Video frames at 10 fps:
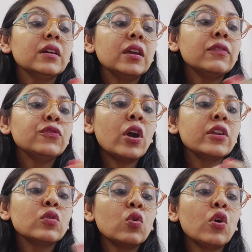if you are
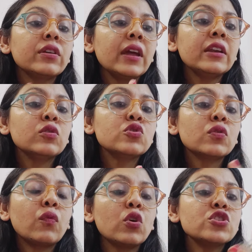in no contact you
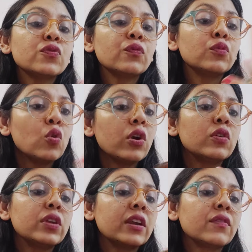should watch no
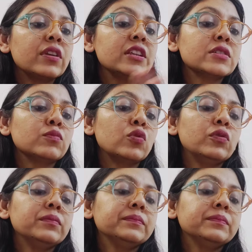contact readings more